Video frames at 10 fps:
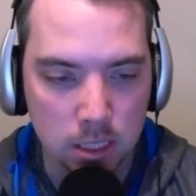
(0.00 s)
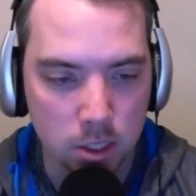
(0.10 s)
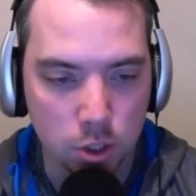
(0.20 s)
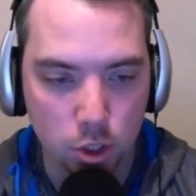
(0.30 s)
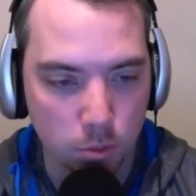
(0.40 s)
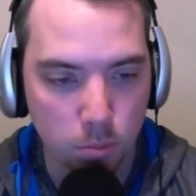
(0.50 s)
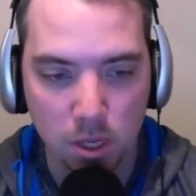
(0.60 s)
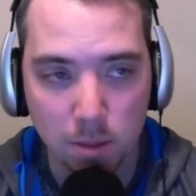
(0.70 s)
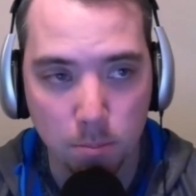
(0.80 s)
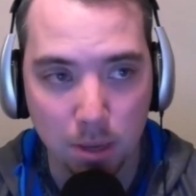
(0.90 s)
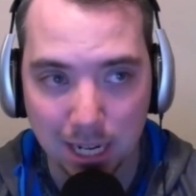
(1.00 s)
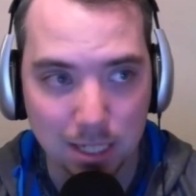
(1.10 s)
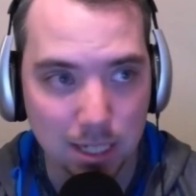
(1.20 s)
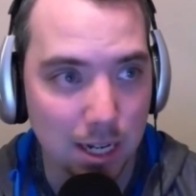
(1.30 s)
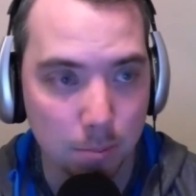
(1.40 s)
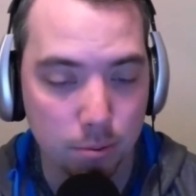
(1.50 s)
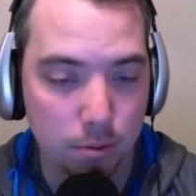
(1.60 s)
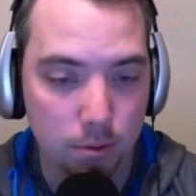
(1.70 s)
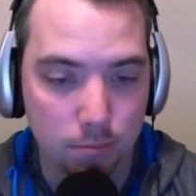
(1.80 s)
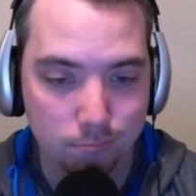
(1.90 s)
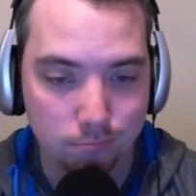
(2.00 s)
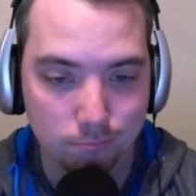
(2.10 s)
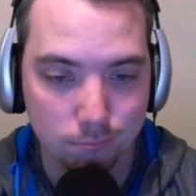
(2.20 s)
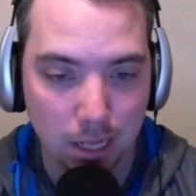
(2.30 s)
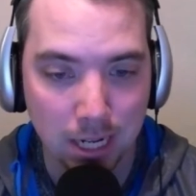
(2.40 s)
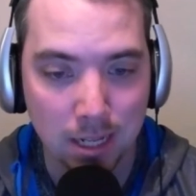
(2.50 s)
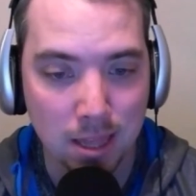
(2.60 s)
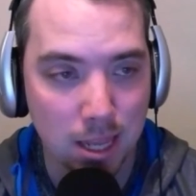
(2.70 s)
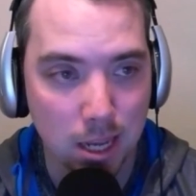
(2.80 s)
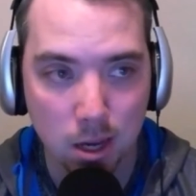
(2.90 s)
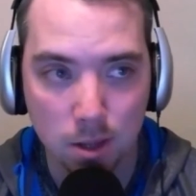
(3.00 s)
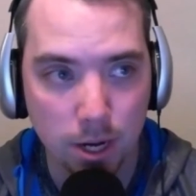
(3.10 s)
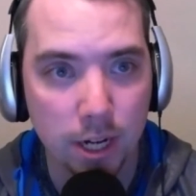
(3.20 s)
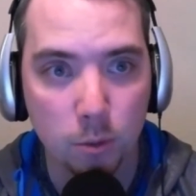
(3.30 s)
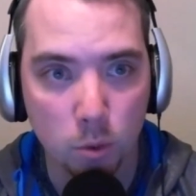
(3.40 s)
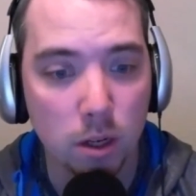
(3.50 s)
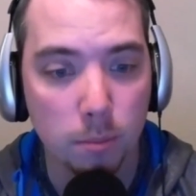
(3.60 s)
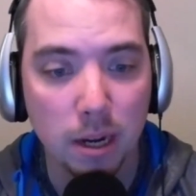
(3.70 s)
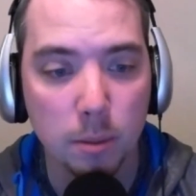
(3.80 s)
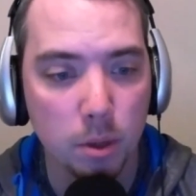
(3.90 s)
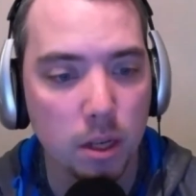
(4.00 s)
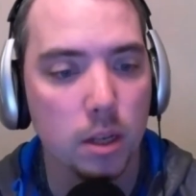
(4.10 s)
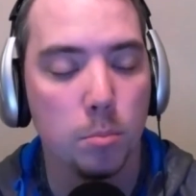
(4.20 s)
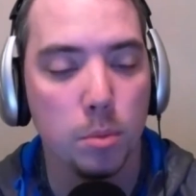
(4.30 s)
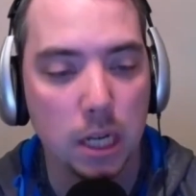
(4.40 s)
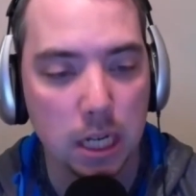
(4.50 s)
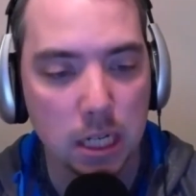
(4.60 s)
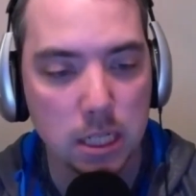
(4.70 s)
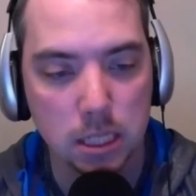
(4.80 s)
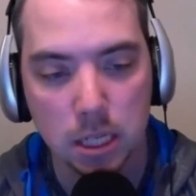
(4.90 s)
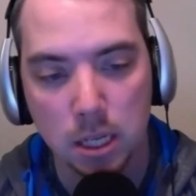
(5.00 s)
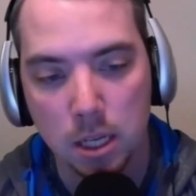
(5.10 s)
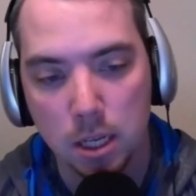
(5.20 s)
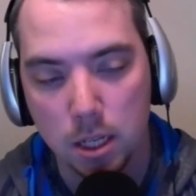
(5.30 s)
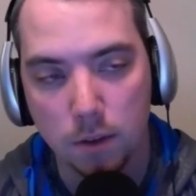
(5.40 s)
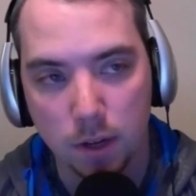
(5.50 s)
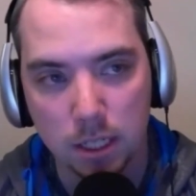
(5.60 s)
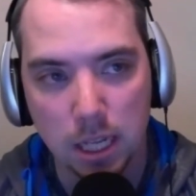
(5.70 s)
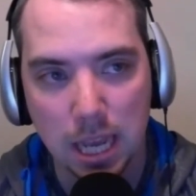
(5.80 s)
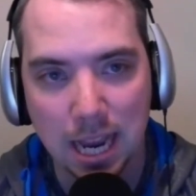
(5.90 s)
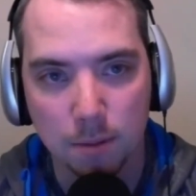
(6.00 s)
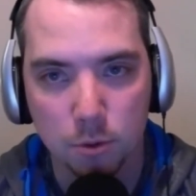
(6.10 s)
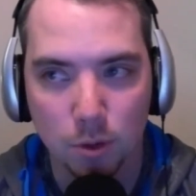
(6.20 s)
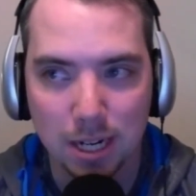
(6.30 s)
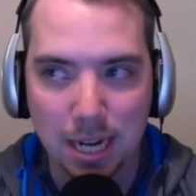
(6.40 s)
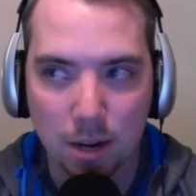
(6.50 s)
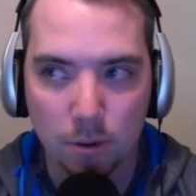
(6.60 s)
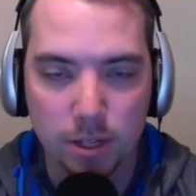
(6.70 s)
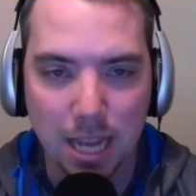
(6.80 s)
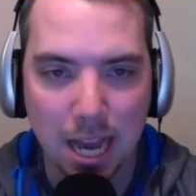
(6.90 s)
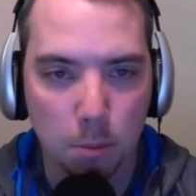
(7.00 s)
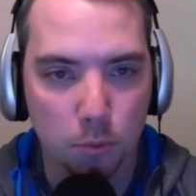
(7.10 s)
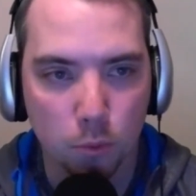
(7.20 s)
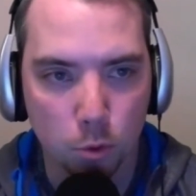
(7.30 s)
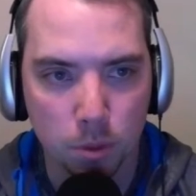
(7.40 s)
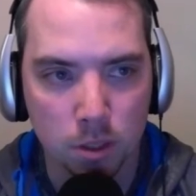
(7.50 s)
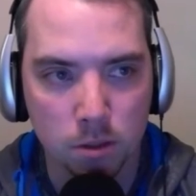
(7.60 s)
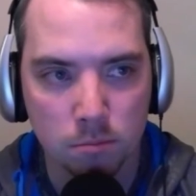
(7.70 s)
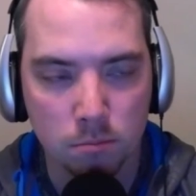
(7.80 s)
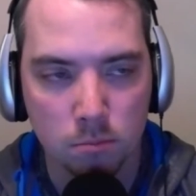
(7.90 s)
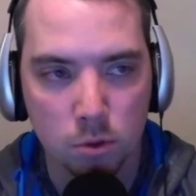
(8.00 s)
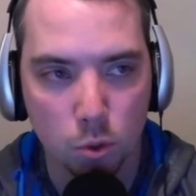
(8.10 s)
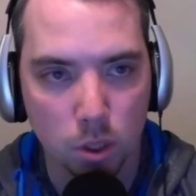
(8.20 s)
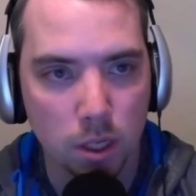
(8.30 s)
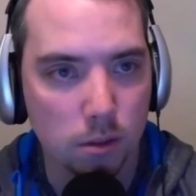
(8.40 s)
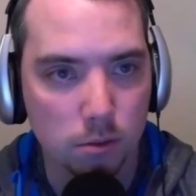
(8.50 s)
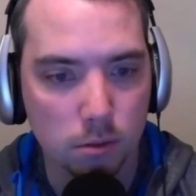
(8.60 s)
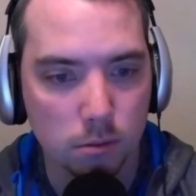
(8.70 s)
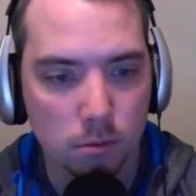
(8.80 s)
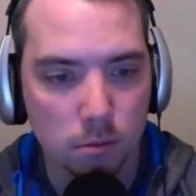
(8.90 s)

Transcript: should be picked up in the other 81, in my opinion, because Davante Adams right now is outperforming Jordy Nelson.